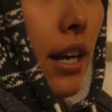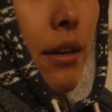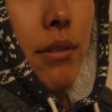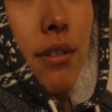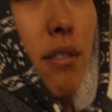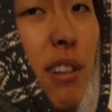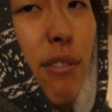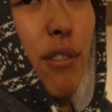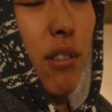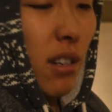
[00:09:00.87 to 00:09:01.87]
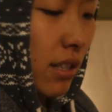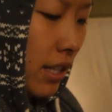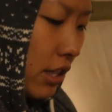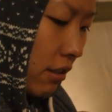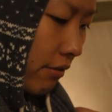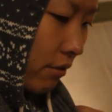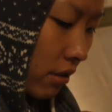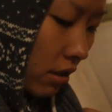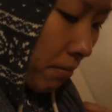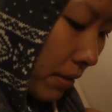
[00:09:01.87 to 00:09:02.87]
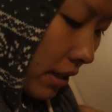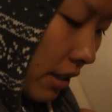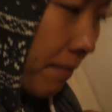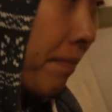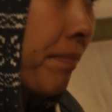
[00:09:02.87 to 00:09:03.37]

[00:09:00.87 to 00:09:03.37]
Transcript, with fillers: Kai was throwing food on the kitchen floor, but I